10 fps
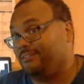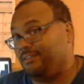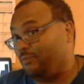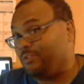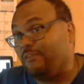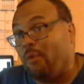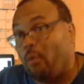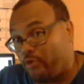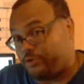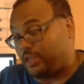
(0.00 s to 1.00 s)
It was even
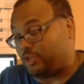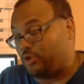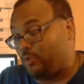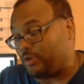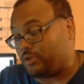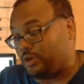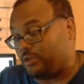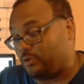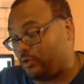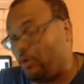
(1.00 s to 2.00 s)
worse against USC.
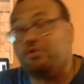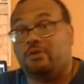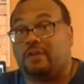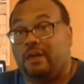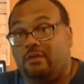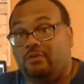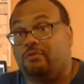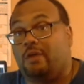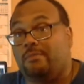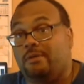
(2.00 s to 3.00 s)
The Trojans held
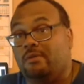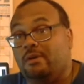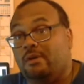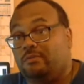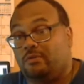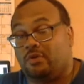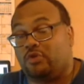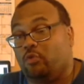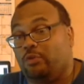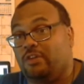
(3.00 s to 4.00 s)
UW to just
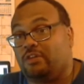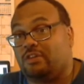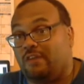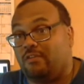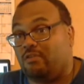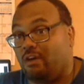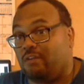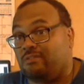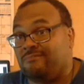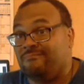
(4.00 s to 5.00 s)
27
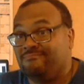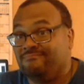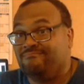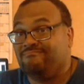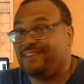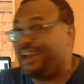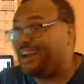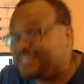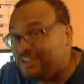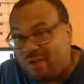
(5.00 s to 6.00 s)
yards. Can I
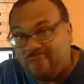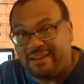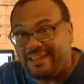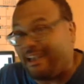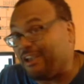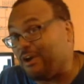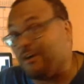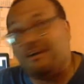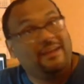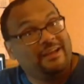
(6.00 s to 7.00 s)
see where I'm getting at
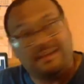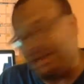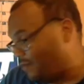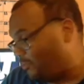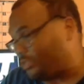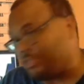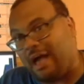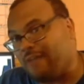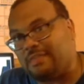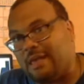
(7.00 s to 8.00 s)
here? Yeah,
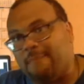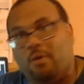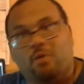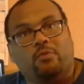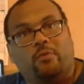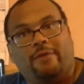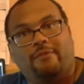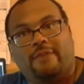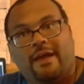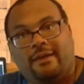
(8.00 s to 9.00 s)
without that potent ground
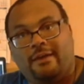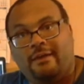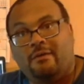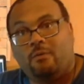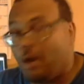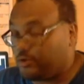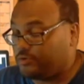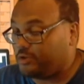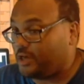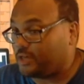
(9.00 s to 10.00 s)
attack,
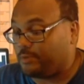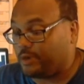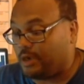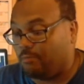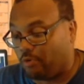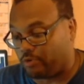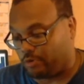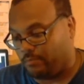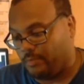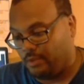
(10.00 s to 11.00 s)
Washington does become
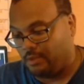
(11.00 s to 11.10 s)
mortal.